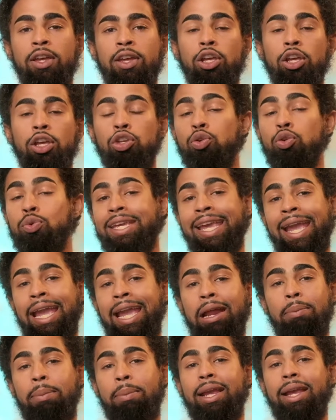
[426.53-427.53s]
you can't
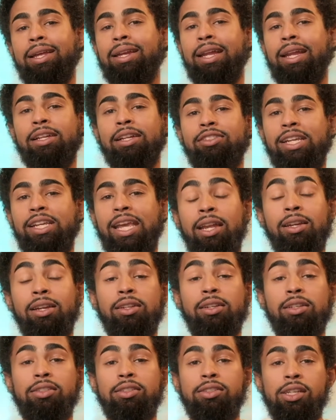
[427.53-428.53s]
make an educated
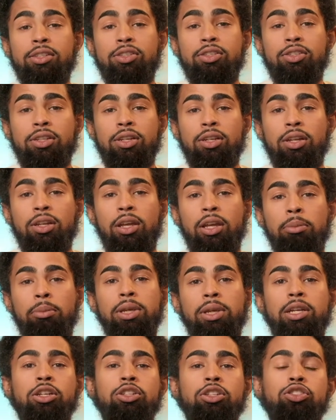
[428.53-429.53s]
decision
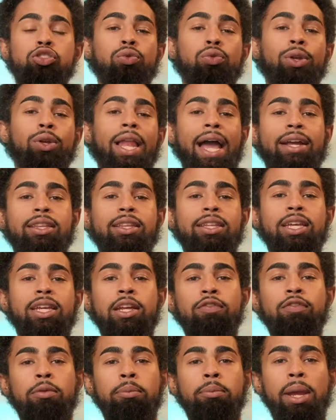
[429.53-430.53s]
because you lack the
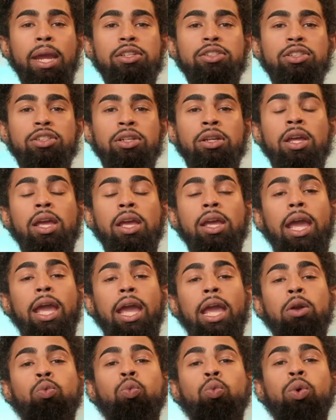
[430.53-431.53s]
information
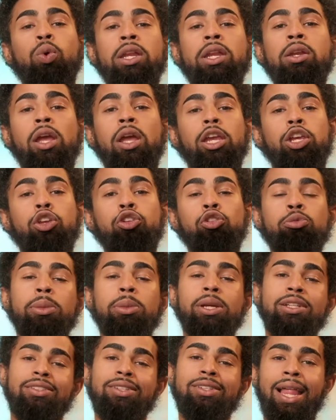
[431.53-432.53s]
and when
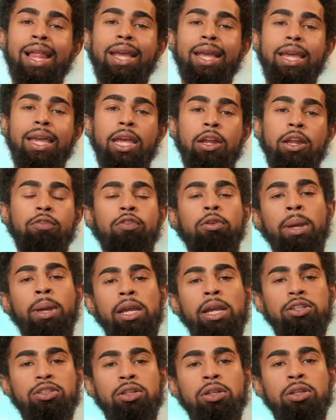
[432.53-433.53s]
humans lack
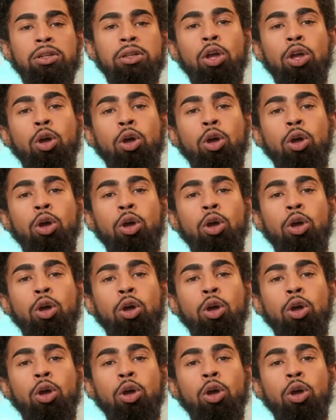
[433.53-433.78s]
information,